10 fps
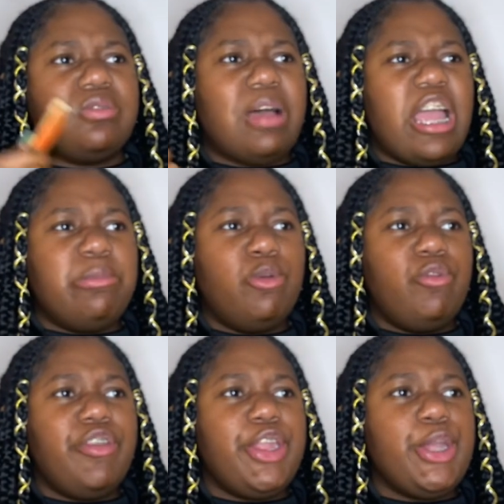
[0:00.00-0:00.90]
It's
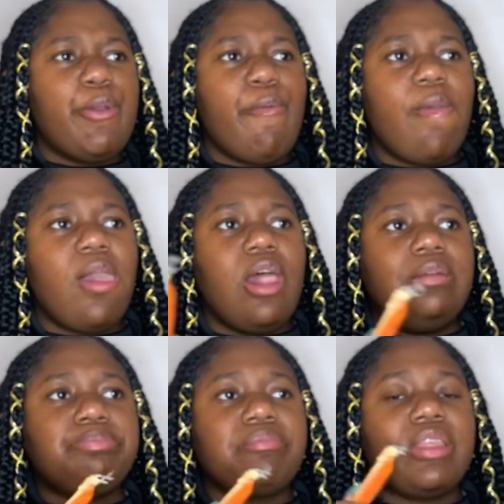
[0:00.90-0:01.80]
iMovie,
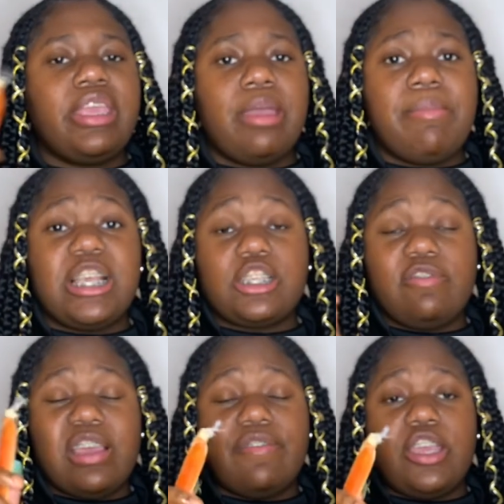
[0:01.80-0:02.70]
Master. If
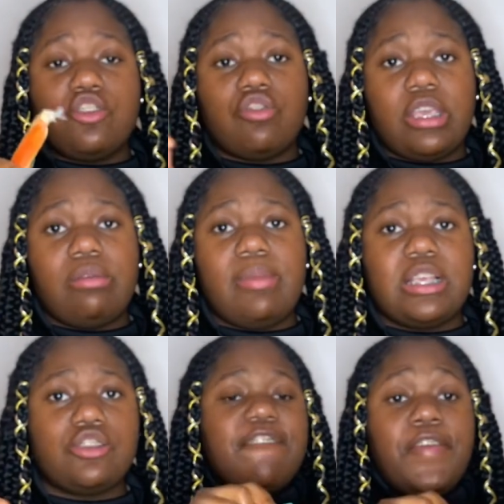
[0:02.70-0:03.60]
you have an Android, Film
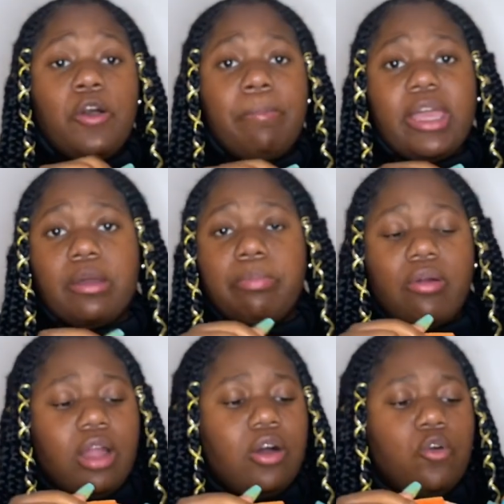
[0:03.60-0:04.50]
FilmMaker
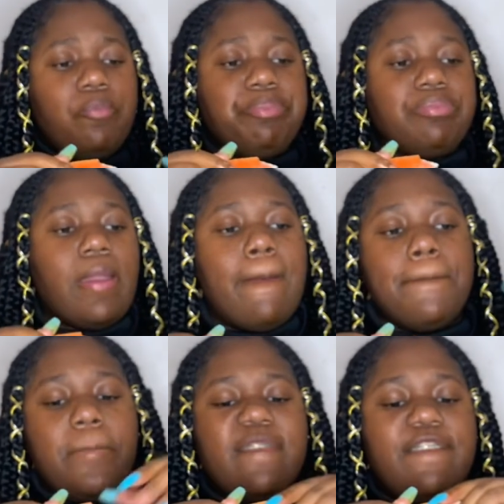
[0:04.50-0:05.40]
Pro,
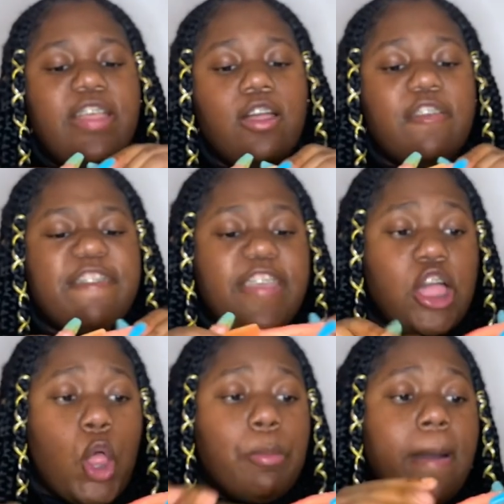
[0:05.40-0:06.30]
Film
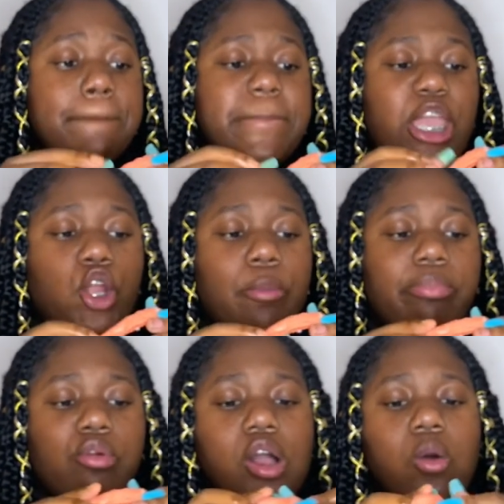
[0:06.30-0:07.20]
FilmMaker
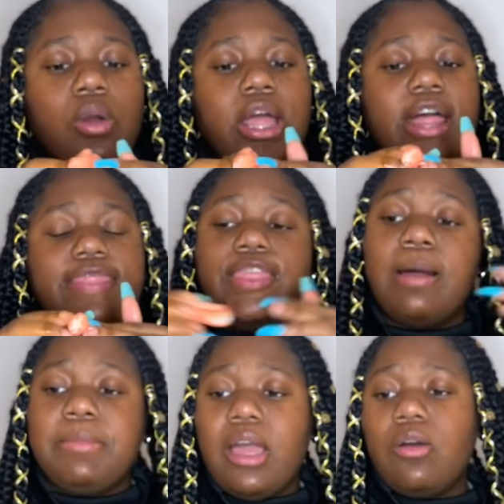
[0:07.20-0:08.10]
Pro,
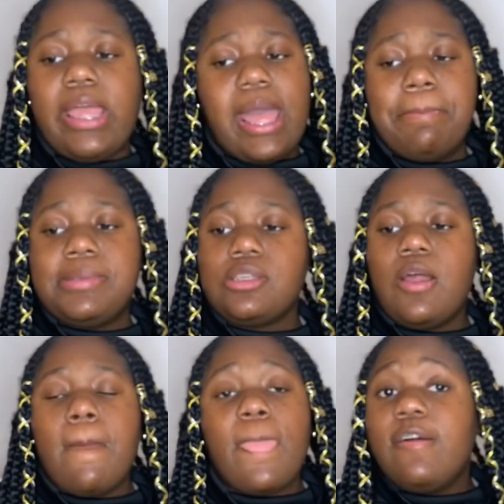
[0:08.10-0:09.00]
thumbnail apps,
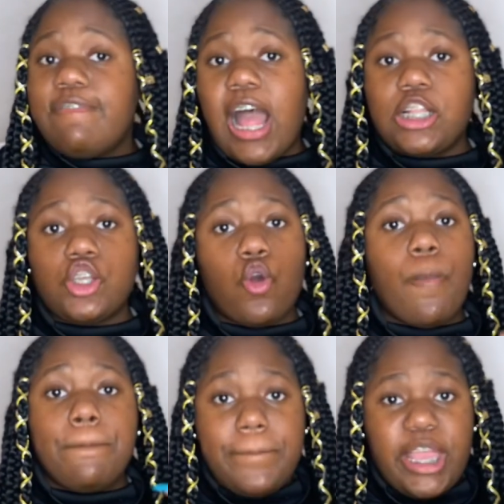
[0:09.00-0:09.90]

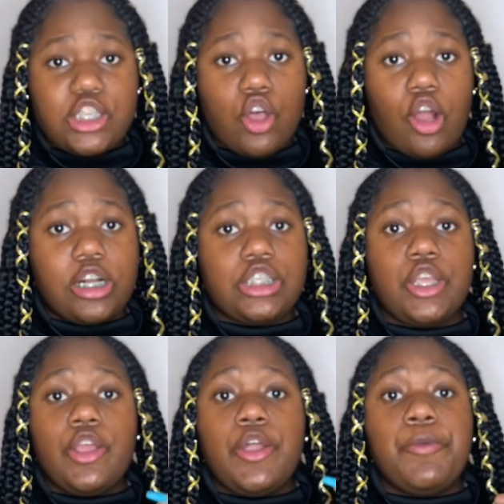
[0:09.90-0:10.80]
Phonto, PicsArt,
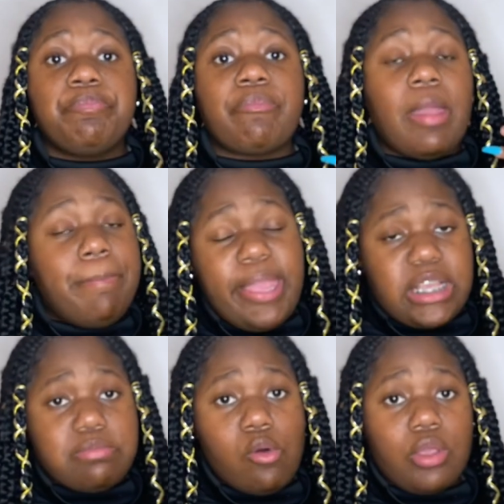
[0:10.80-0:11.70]

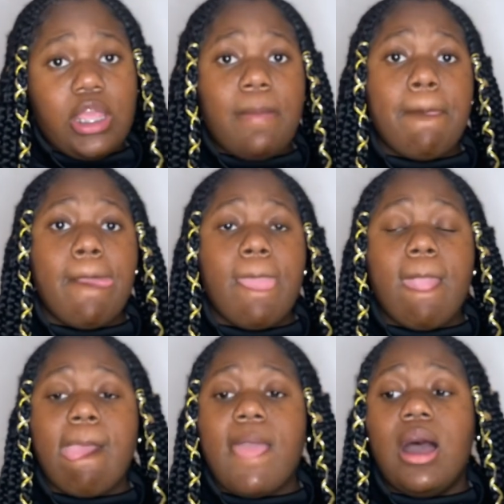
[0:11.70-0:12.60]
PicMonkey.
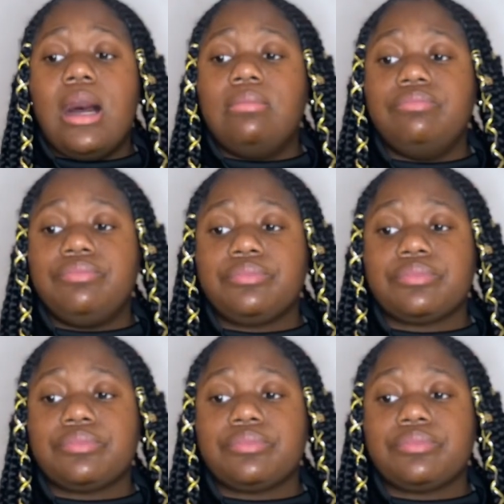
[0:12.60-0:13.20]
Um,